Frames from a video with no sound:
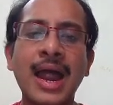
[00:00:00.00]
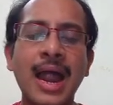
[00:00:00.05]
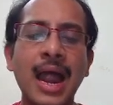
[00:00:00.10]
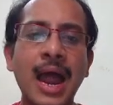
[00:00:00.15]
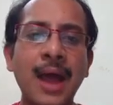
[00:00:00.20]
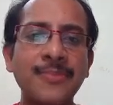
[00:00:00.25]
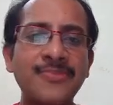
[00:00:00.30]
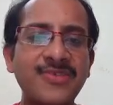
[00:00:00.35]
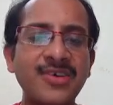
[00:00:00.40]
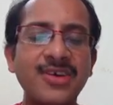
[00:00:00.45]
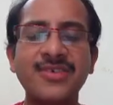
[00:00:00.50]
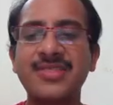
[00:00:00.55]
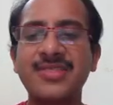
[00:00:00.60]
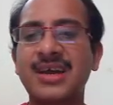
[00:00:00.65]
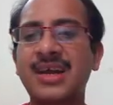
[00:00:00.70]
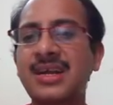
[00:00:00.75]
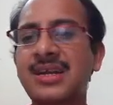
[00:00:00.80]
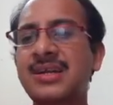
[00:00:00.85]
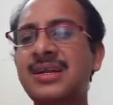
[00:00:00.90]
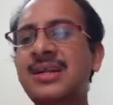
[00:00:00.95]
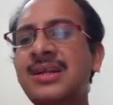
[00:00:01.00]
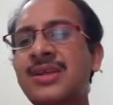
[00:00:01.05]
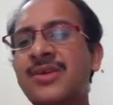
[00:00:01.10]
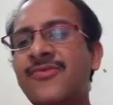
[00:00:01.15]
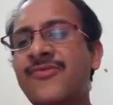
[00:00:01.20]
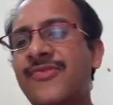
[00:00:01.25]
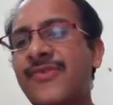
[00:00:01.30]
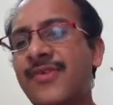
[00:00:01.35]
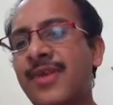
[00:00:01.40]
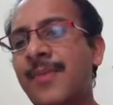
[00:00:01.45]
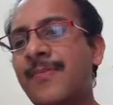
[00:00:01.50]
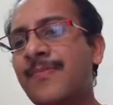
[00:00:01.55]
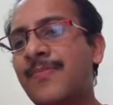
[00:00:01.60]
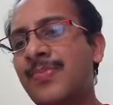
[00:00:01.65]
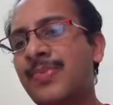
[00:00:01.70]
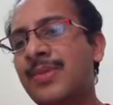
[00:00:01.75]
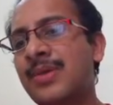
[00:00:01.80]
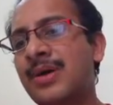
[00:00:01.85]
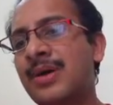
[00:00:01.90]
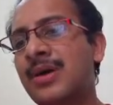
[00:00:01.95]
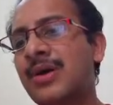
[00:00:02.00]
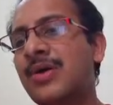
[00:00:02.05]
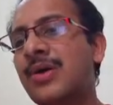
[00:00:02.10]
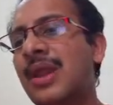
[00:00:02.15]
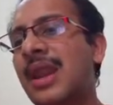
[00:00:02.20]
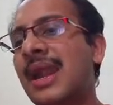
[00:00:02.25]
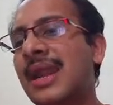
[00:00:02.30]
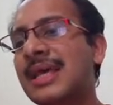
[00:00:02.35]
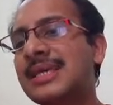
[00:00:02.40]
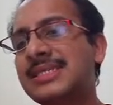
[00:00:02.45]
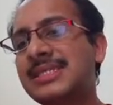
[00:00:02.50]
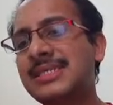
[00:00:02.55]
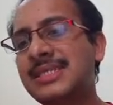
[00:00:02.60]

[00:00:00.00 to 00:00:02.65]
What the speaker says: observe that from let us